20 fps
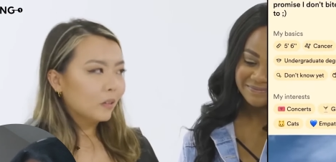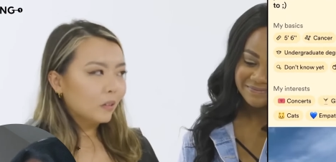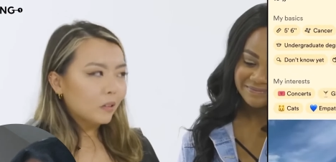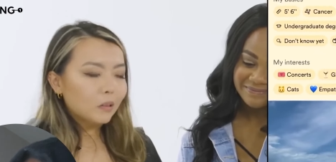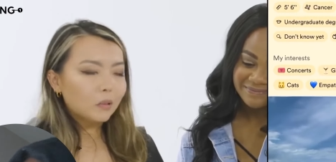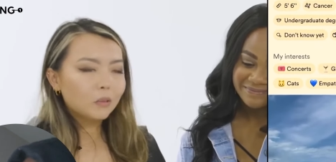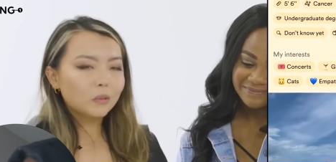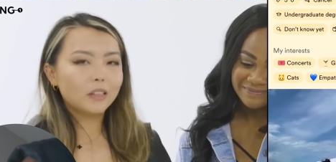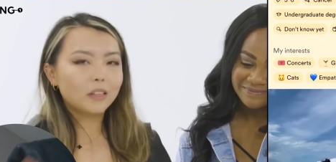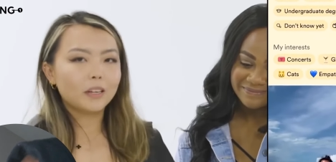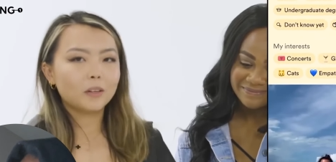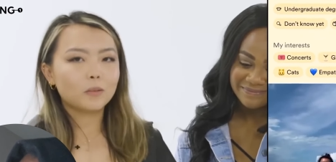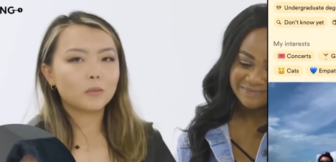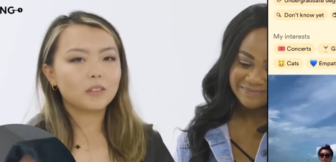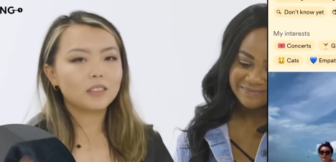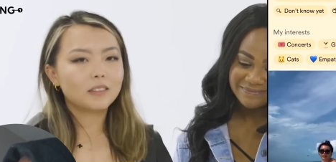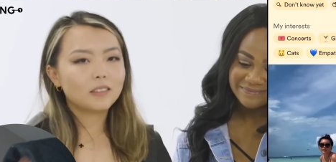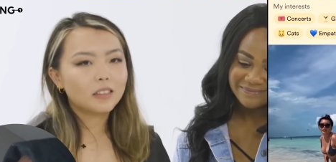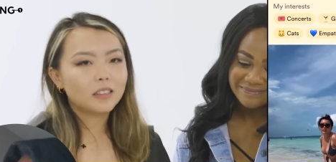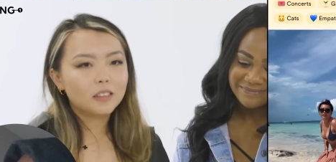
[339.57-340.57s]
Speaker 1: a little like
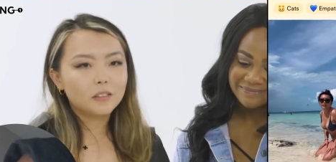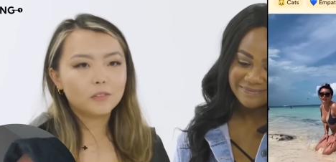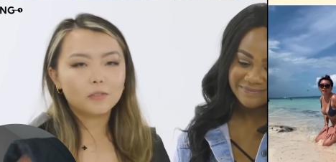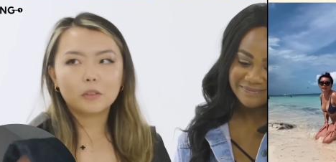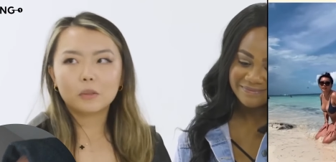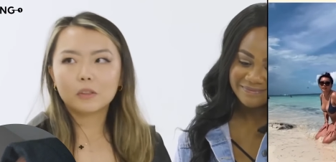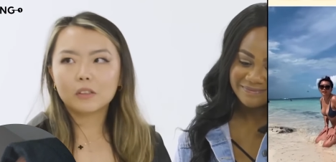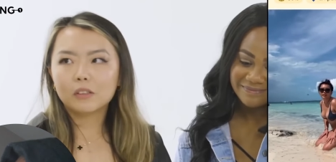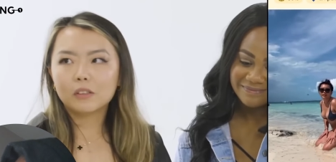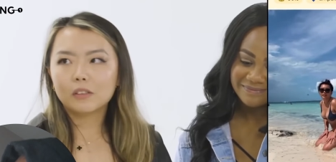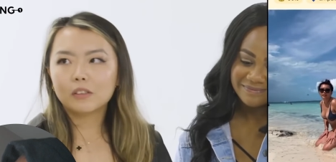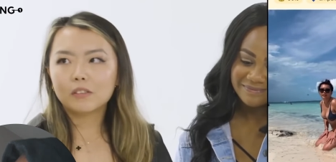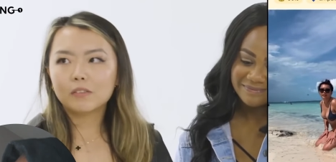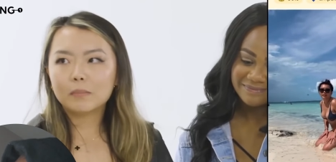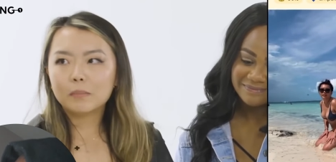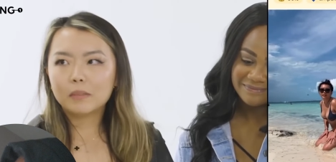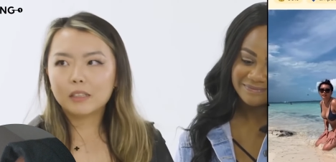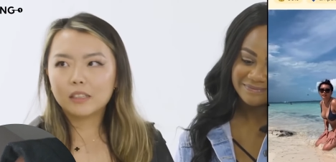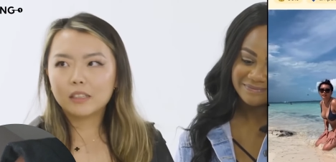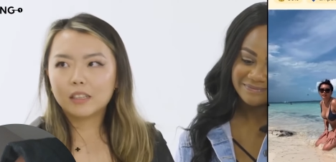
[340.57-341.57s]
risque photo
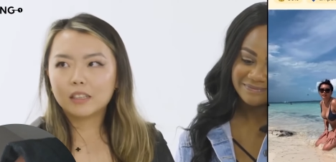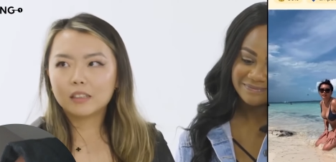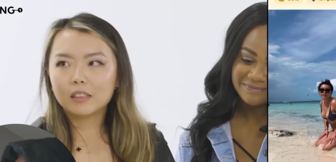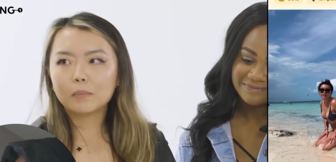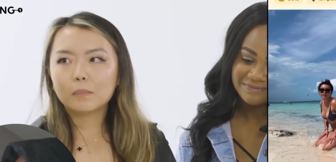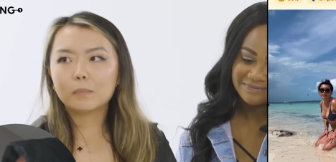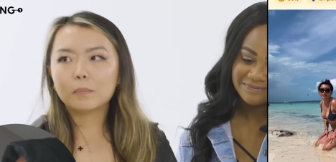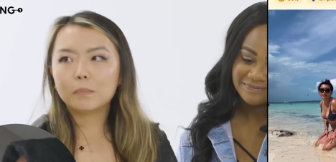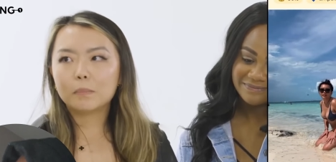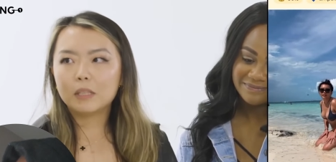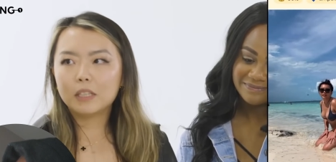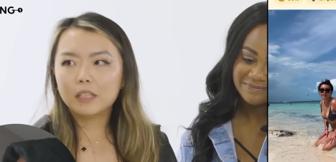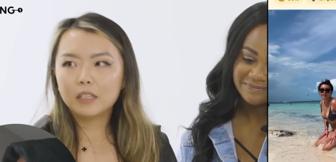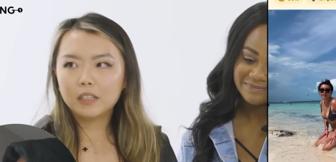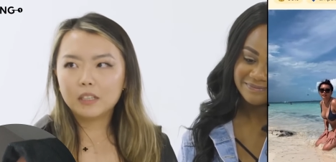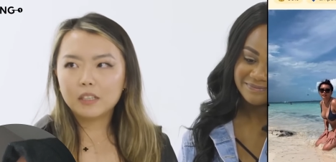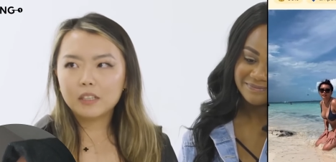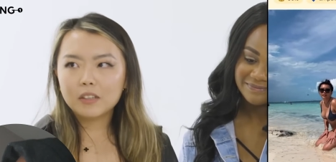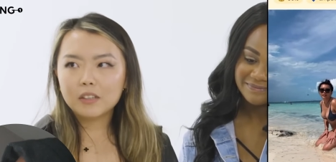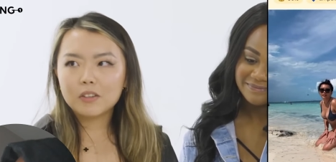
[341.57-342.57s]
of me at the
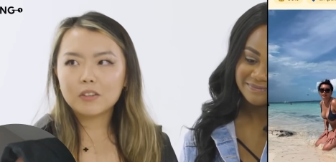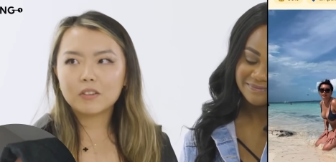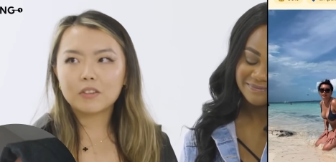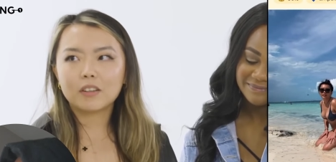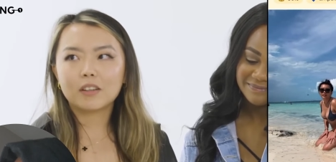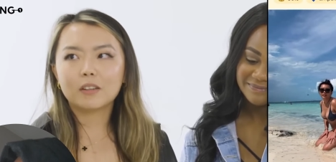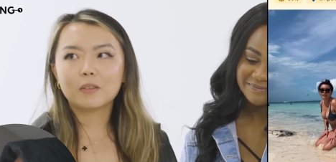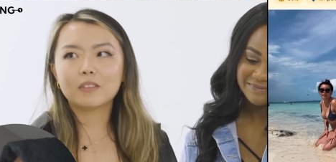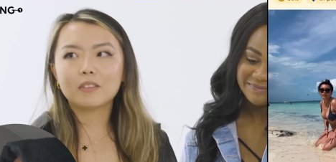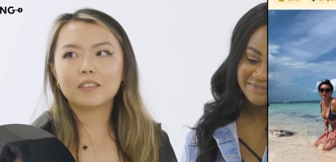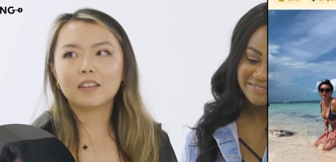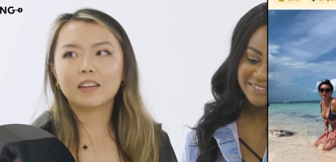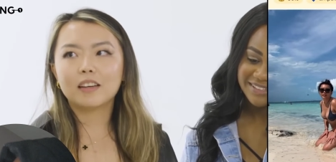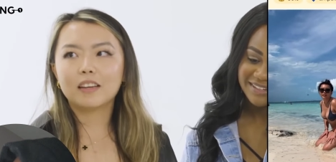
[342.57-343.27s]
beach. Oh. I was